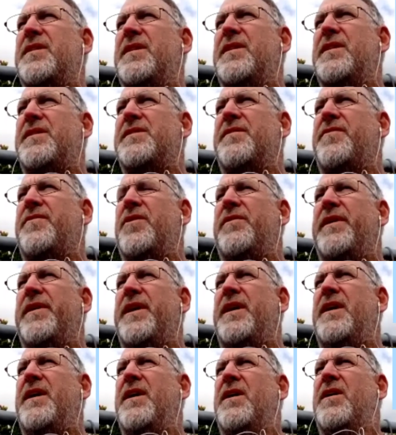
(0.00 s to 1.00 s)
it's a
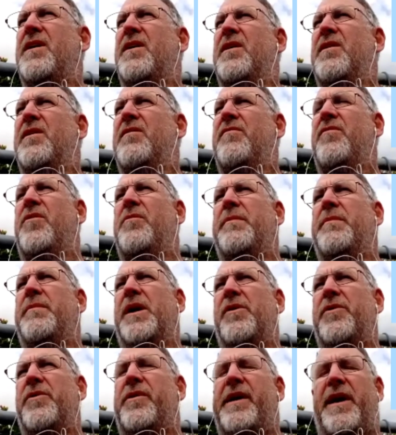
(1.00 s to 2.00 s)
very
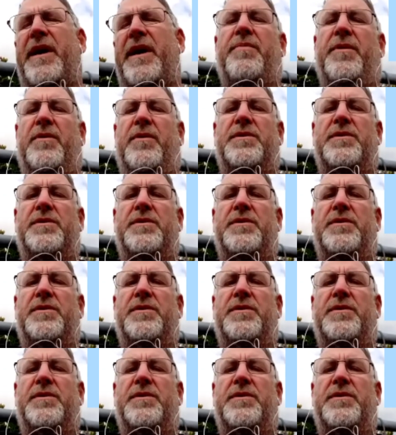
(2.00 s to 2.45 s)
remote capital.